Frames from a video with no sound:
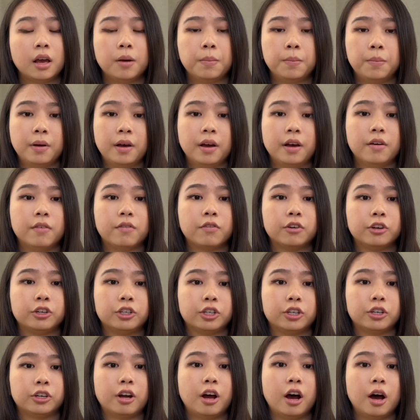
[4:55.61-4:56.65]
but for
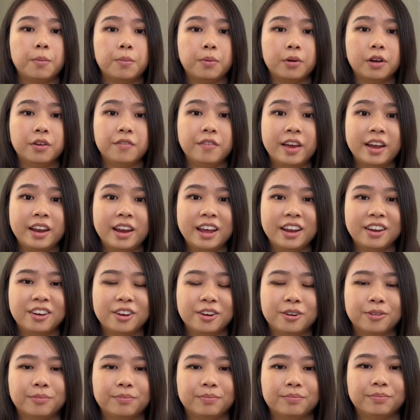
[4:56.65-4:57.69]
sure operative and endo.